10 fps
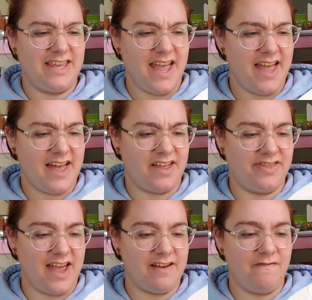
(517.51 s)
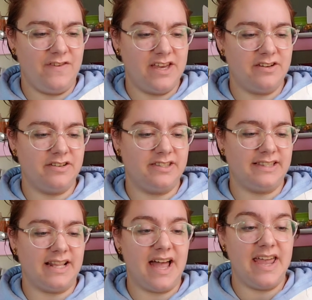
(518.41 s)
yeah, that feels
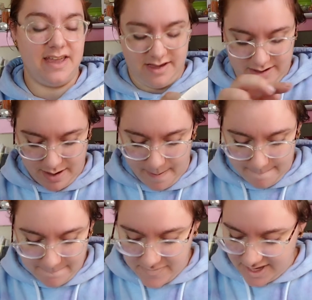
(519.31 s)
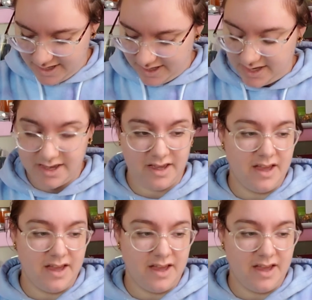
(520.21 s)
like me.